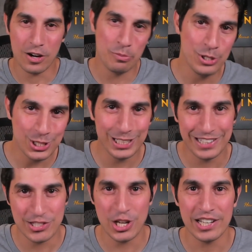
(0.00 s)
mission in this
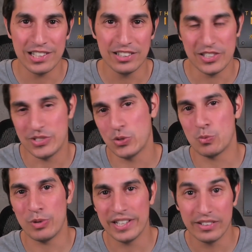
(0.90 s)
channel is to
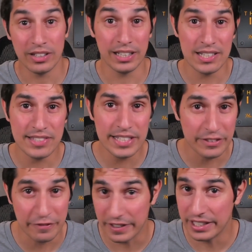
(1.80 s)
spread real estate and
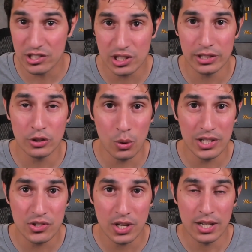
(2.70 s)
financial knowledge,